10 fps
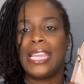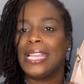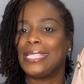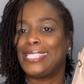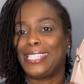
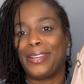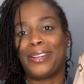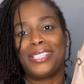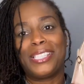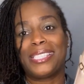
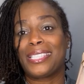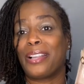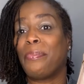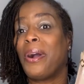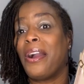Sarah Jessica
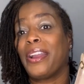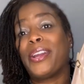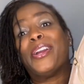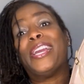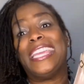
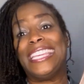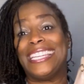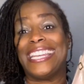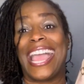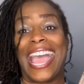Parker hit
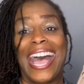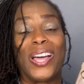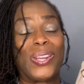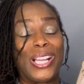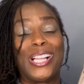it
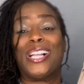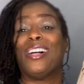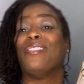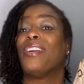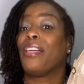out
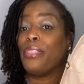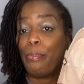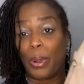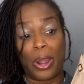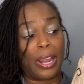of the
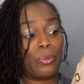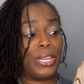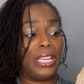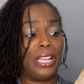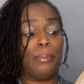park when
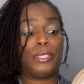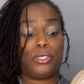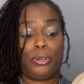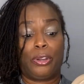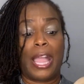it comes to
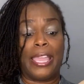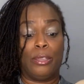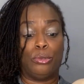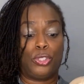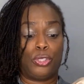her high
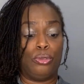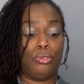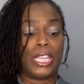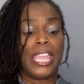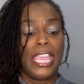heel shoes.
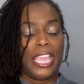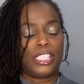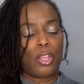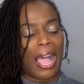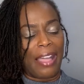And
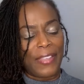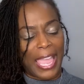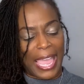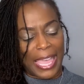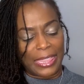so I've
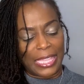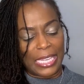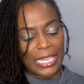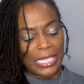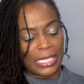had
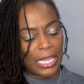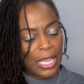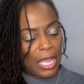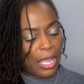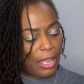these
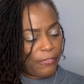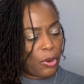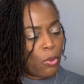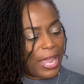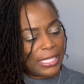for
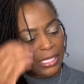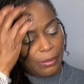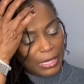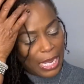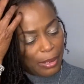quite some
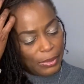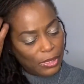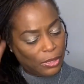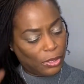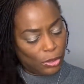time
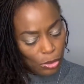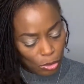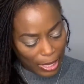too.